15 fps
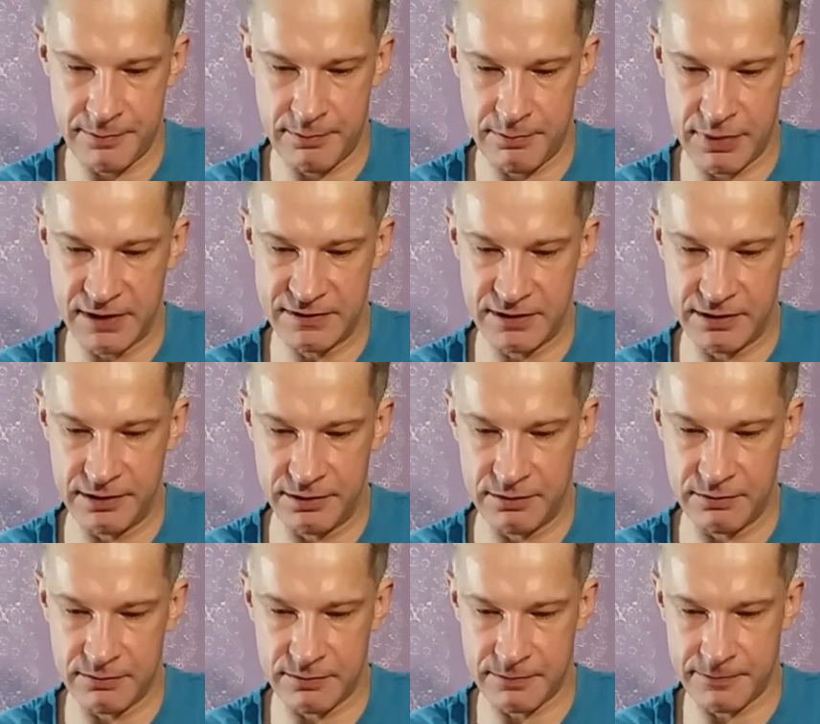basically to
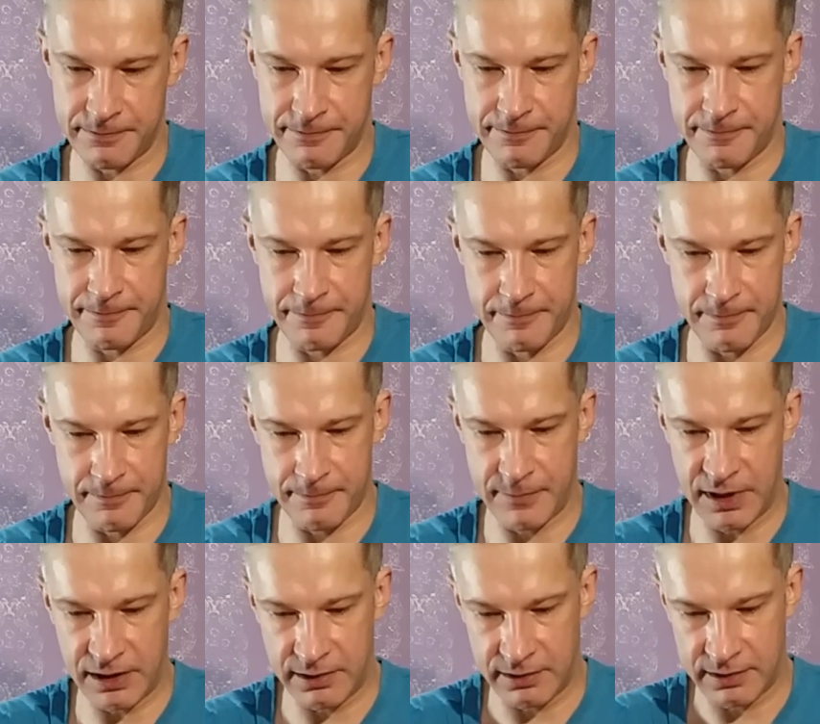
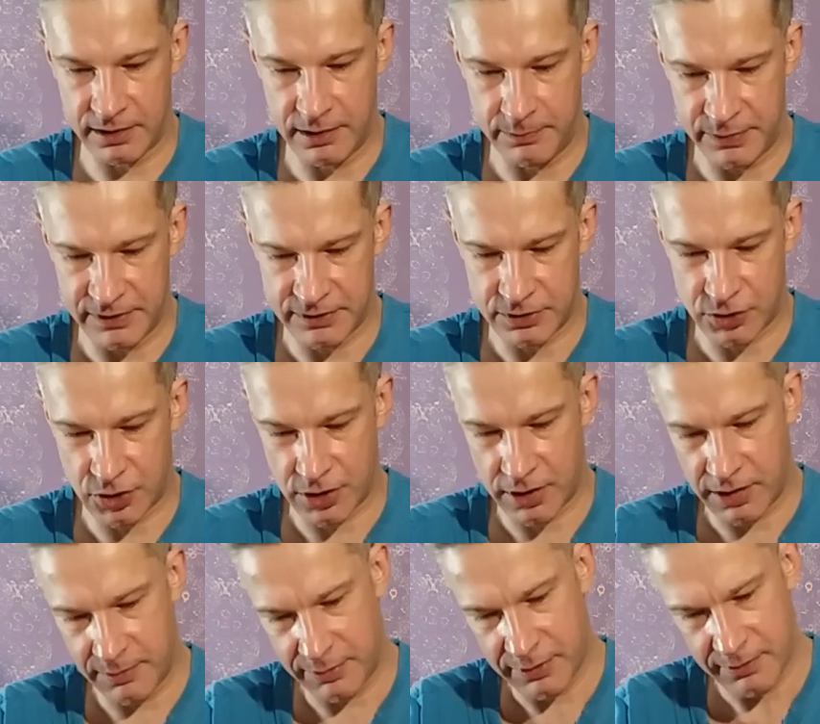make it keep its
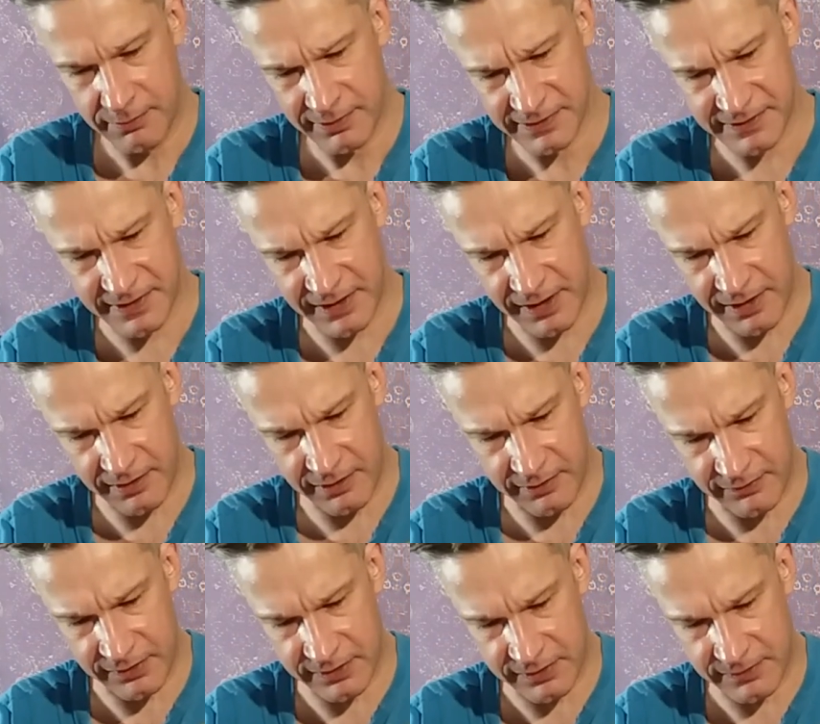shape. What's the end of
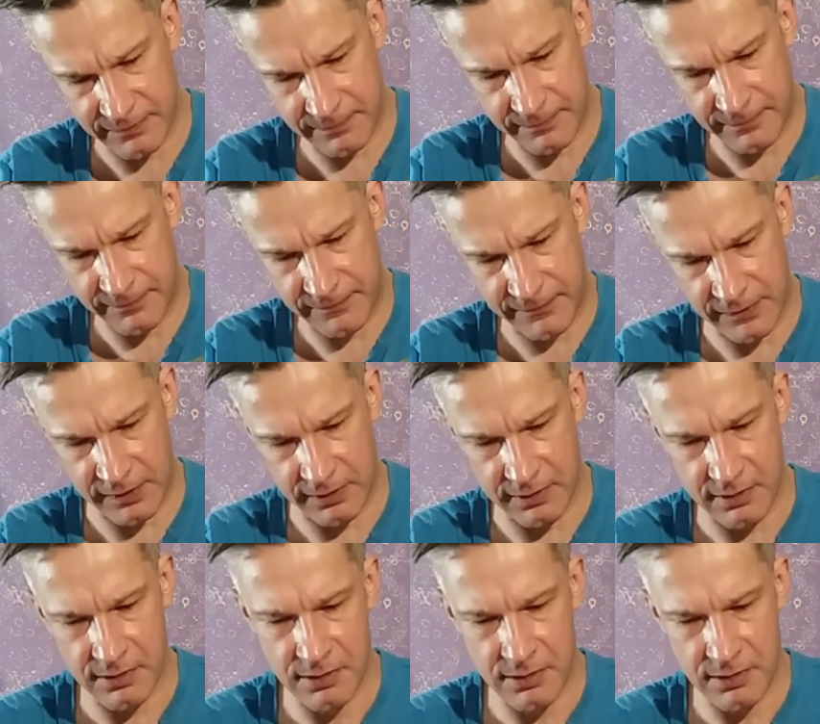this thing?